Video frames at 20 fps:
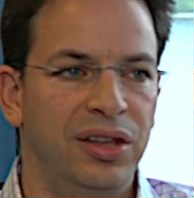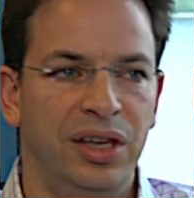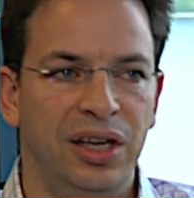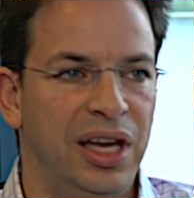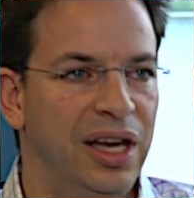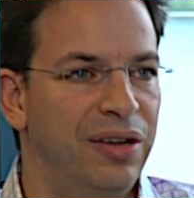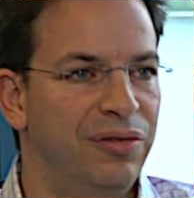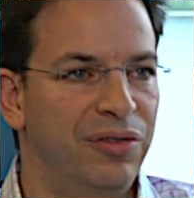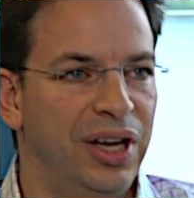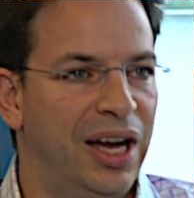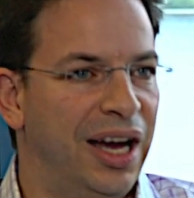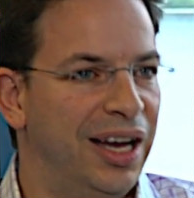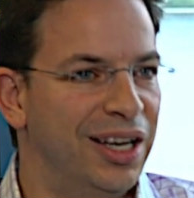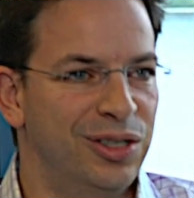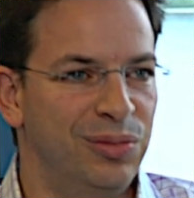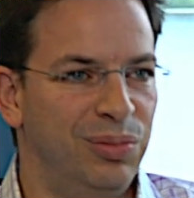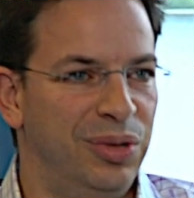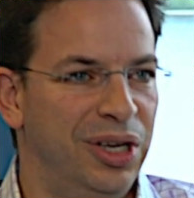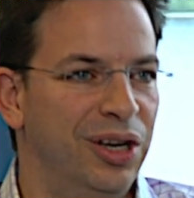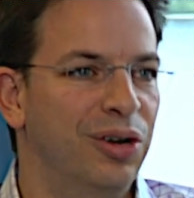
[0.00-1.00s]
think every
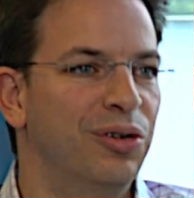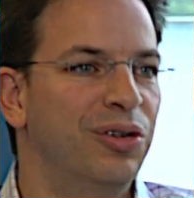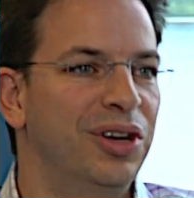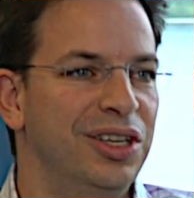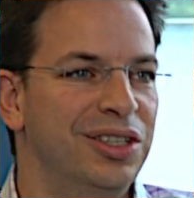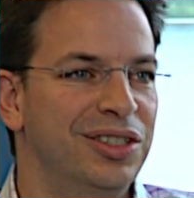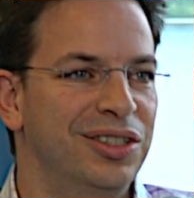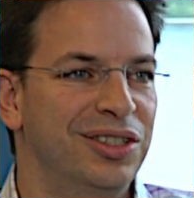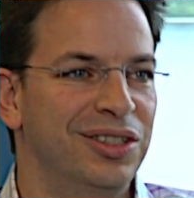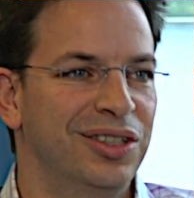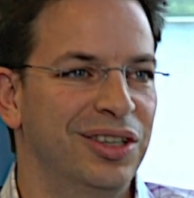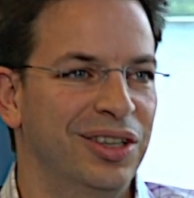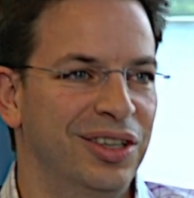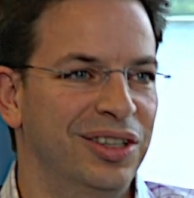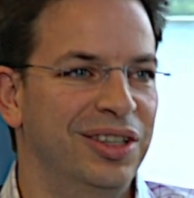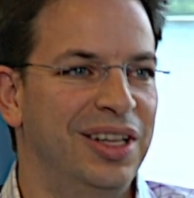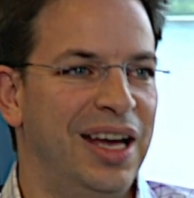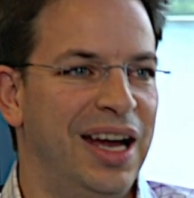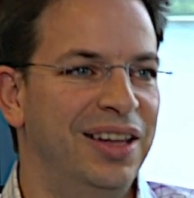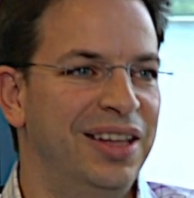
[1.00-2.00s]
ISP agrees
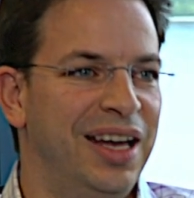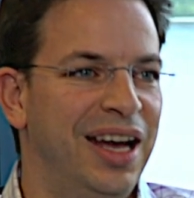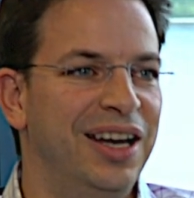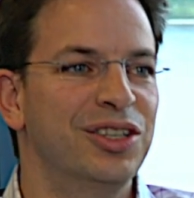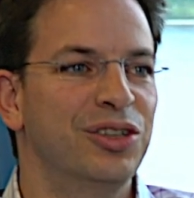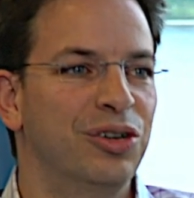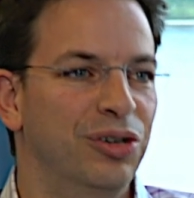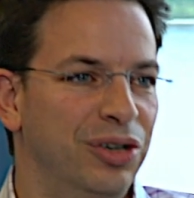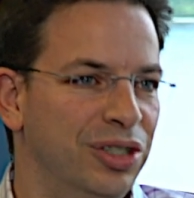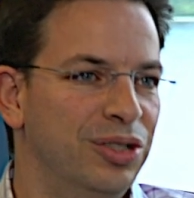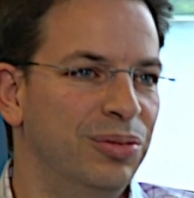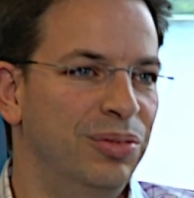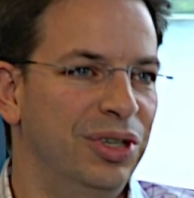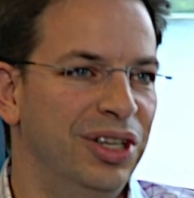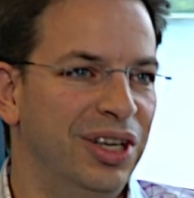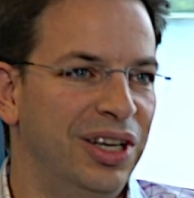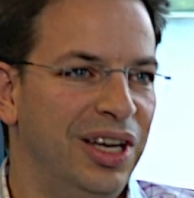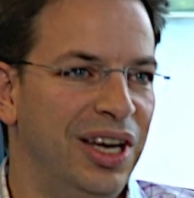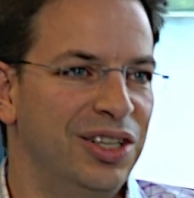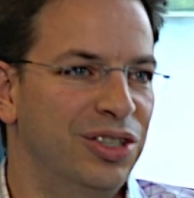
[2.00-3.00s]
that that is going to be
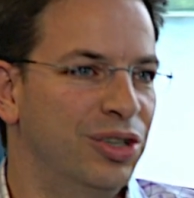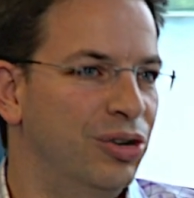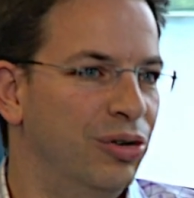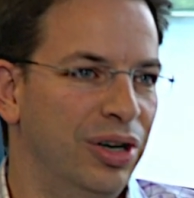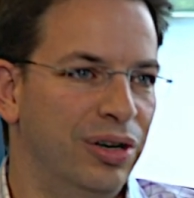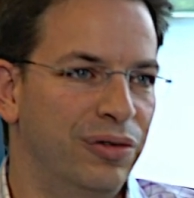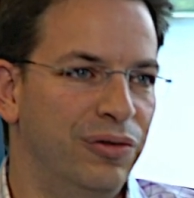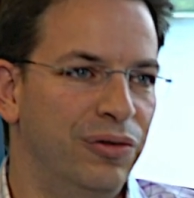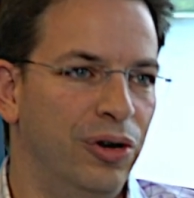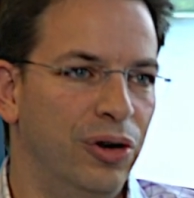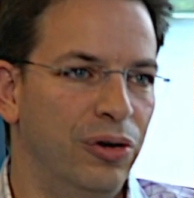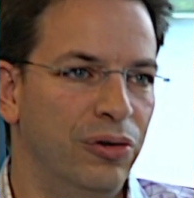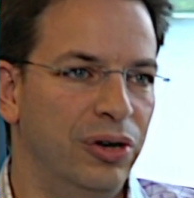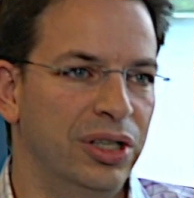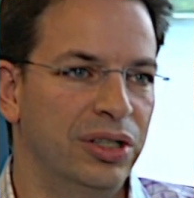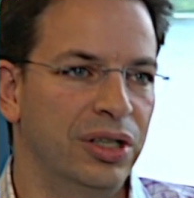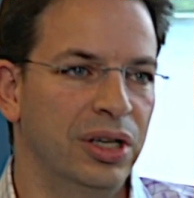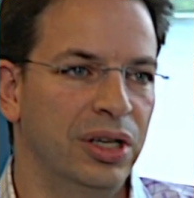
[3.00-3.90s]
the case going forward.